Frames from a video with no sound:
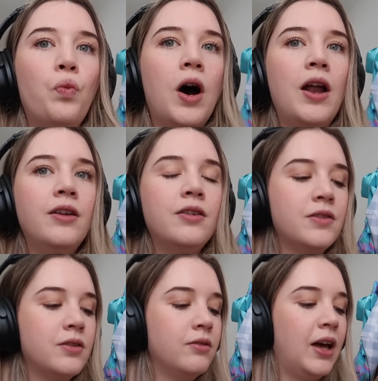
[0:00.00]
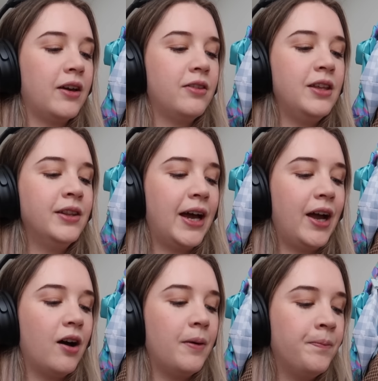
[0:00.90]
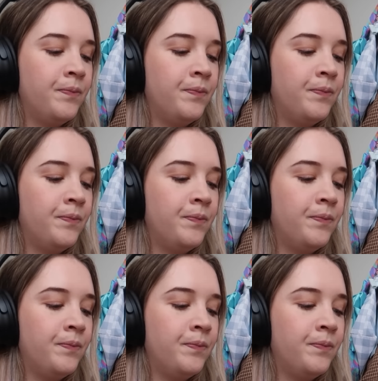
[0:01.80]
one like thin layer